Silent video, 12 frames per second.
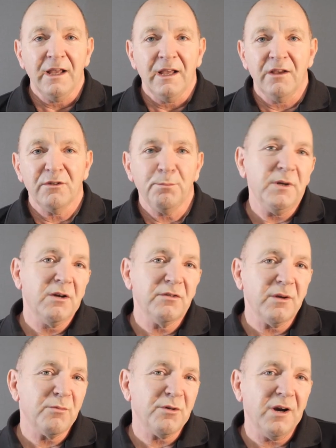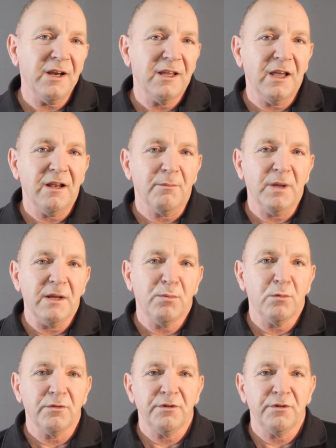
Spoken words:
it's because I'm trying to get people